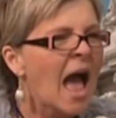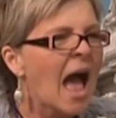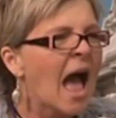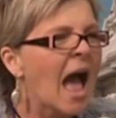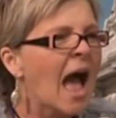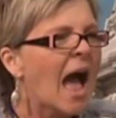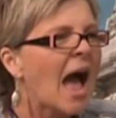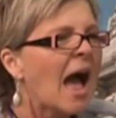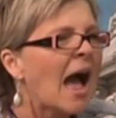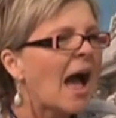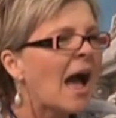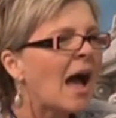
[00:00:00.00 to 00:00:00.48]

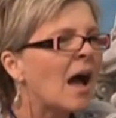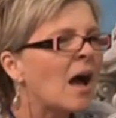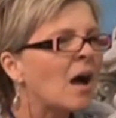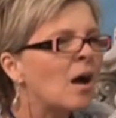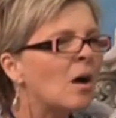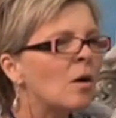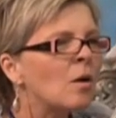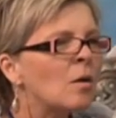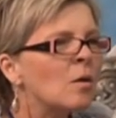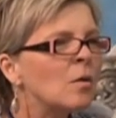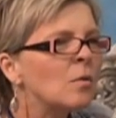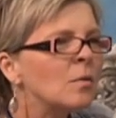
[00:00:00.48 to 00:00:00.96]

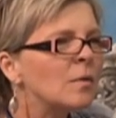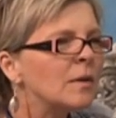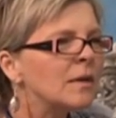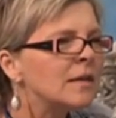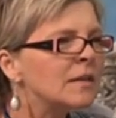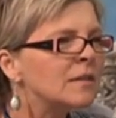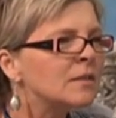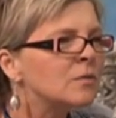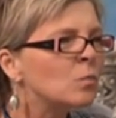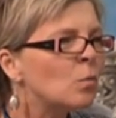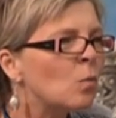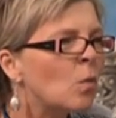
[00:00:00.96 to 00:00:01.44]
How
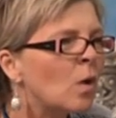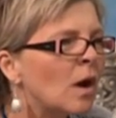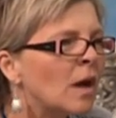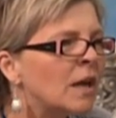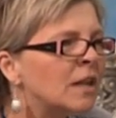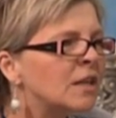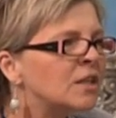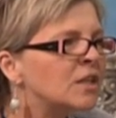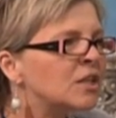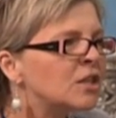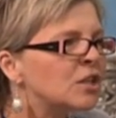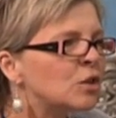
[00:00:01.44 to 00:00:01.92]
is
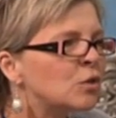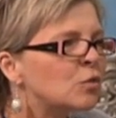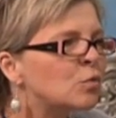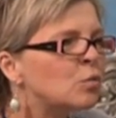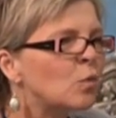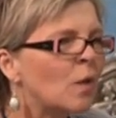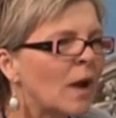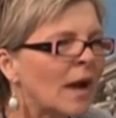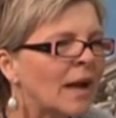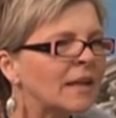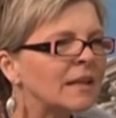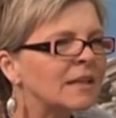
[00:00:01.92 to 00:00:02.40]
one to
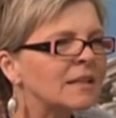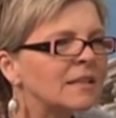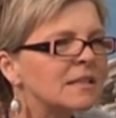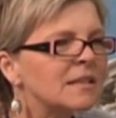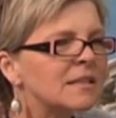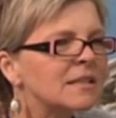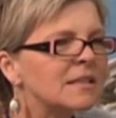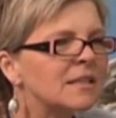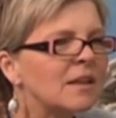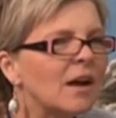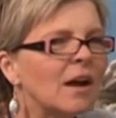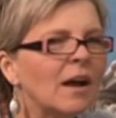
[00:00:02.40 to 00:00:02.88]

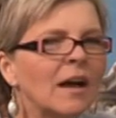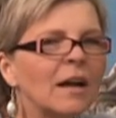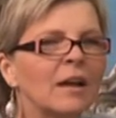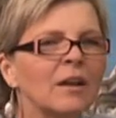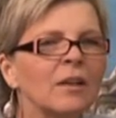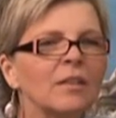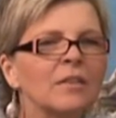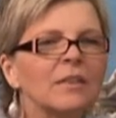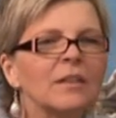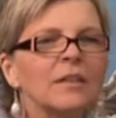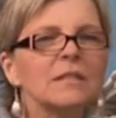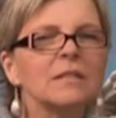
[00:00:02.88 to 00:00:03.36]

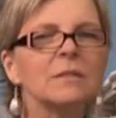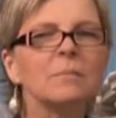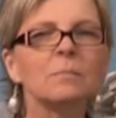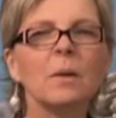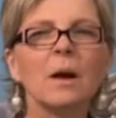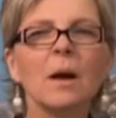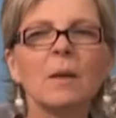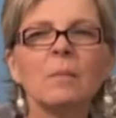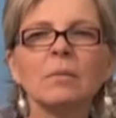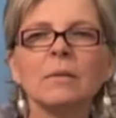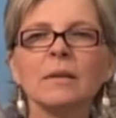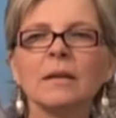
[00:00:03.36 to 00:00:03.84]
reconcile this
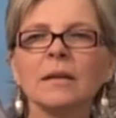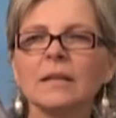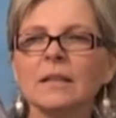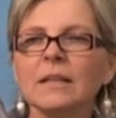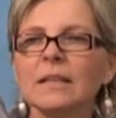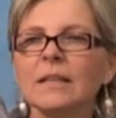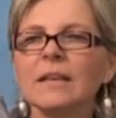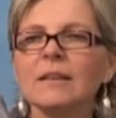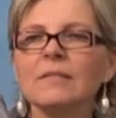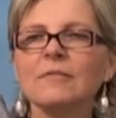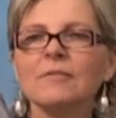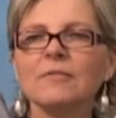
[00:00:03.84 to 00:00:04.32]

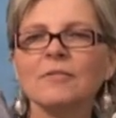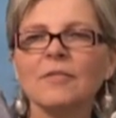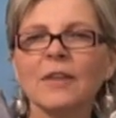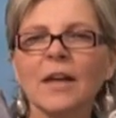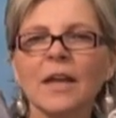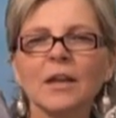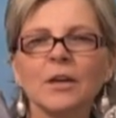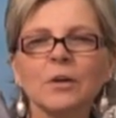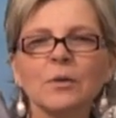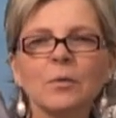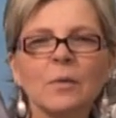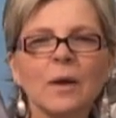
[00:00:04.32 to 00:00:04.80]
publicly
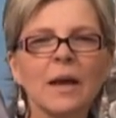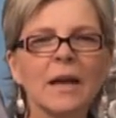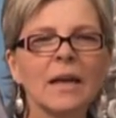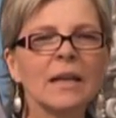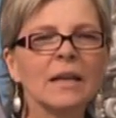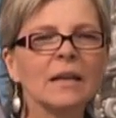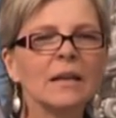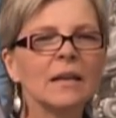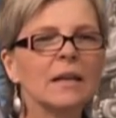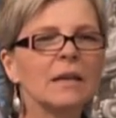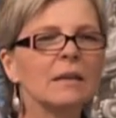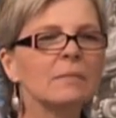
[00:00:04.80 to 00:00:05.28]

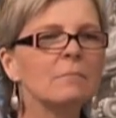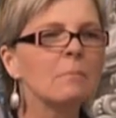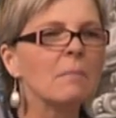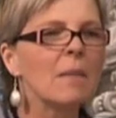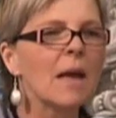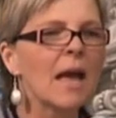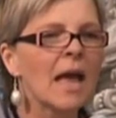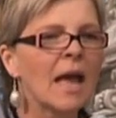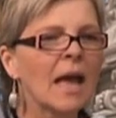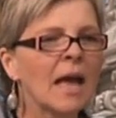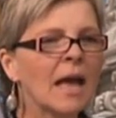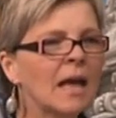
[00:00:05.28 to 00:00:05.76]
venerated
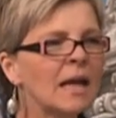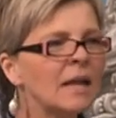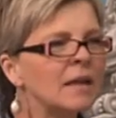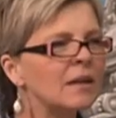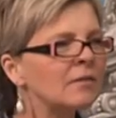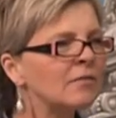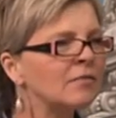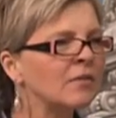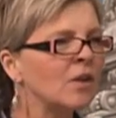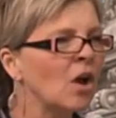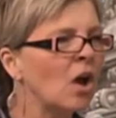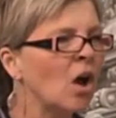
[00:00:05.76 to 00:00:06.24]
man
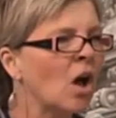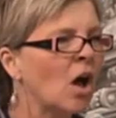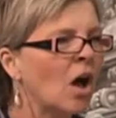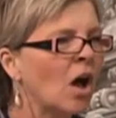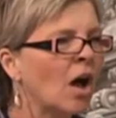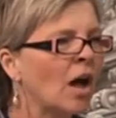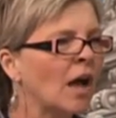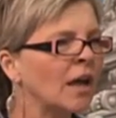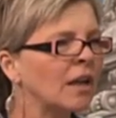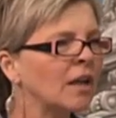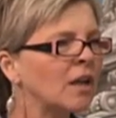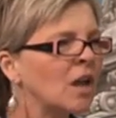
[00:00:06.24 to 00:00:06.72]
of
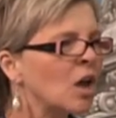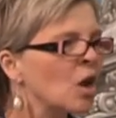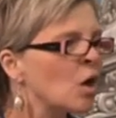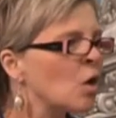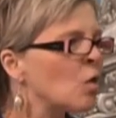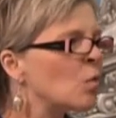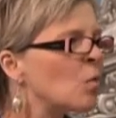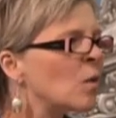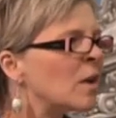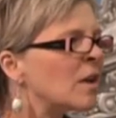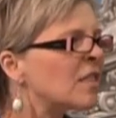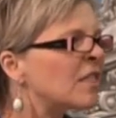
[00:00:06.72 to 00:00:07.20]
God
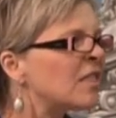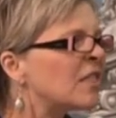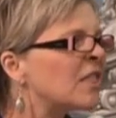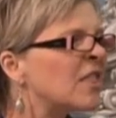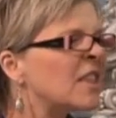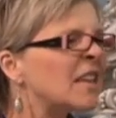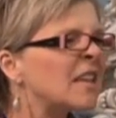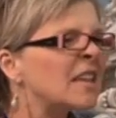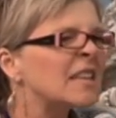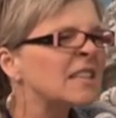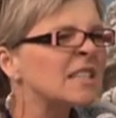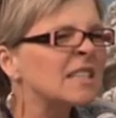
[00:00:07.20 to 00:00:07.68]
with
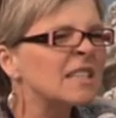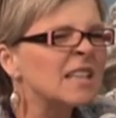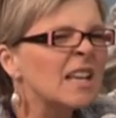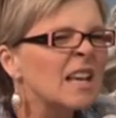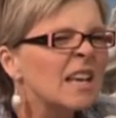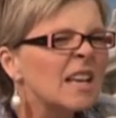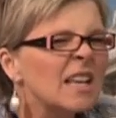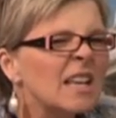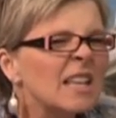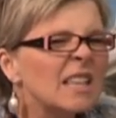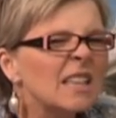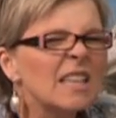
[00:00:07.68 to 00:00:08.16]
this
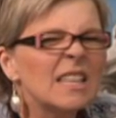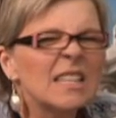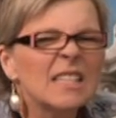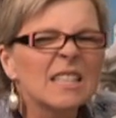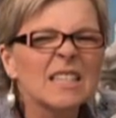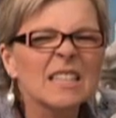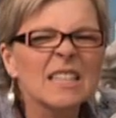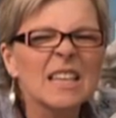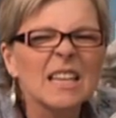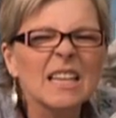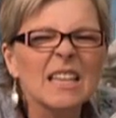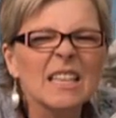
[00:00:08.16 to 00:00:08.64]

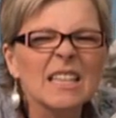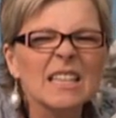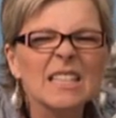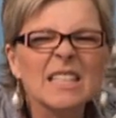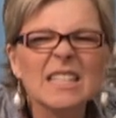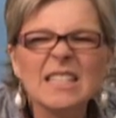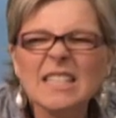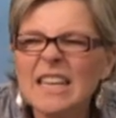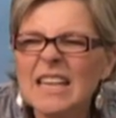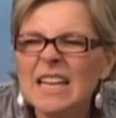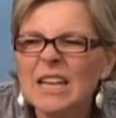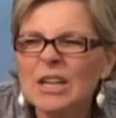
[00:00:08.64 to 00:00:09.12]

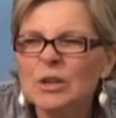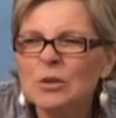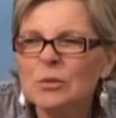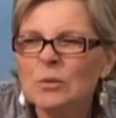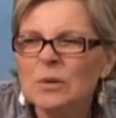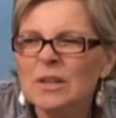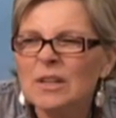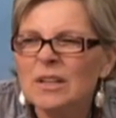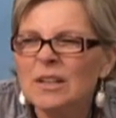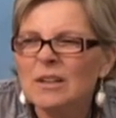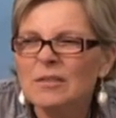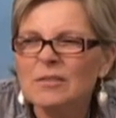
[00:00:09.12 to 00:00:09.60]

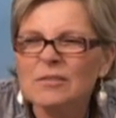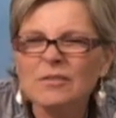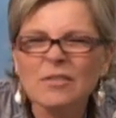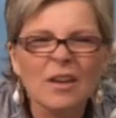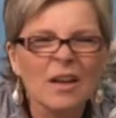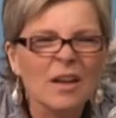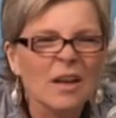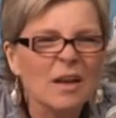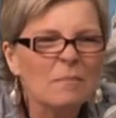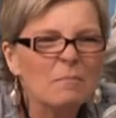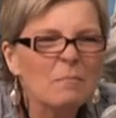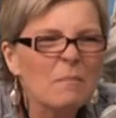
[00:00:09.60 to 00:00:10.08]
secretive
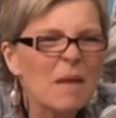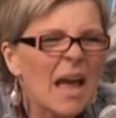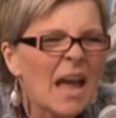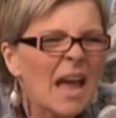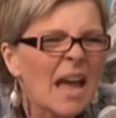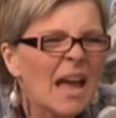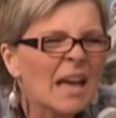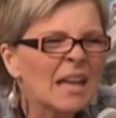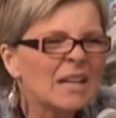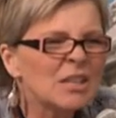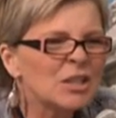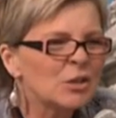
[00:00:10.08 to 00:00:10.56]

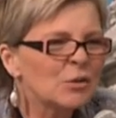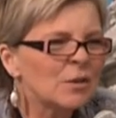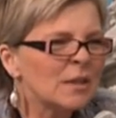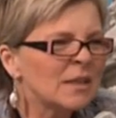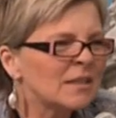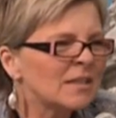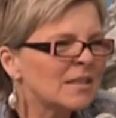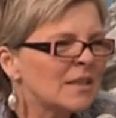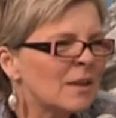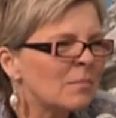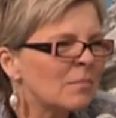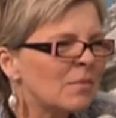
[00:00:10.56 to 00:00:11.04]
man doing
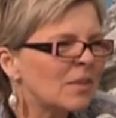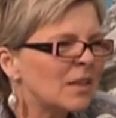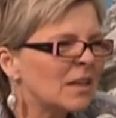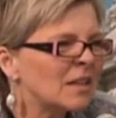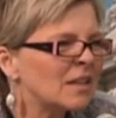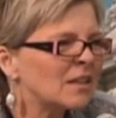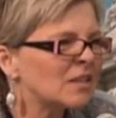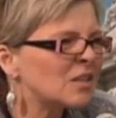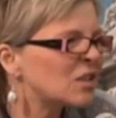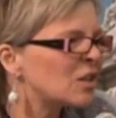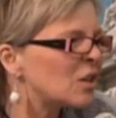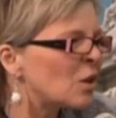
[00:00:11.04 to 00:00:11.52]

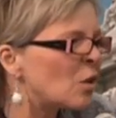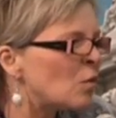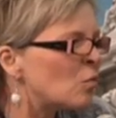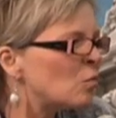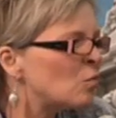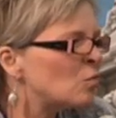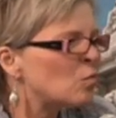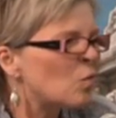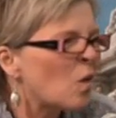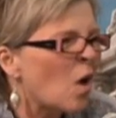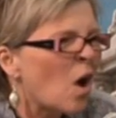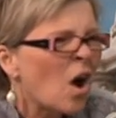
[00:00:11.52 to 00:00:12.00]
something so
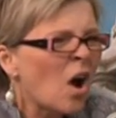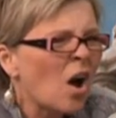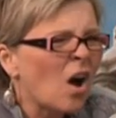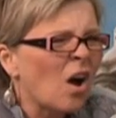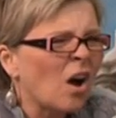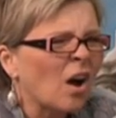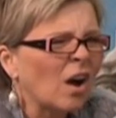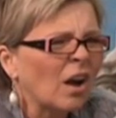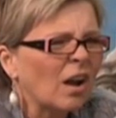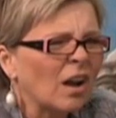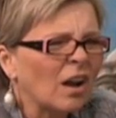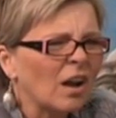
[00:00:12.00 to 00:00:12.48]

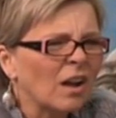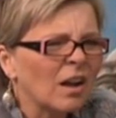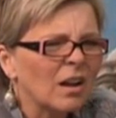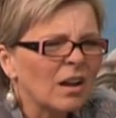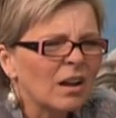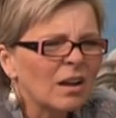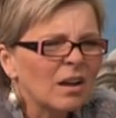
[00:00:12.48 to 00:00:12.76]
wrong?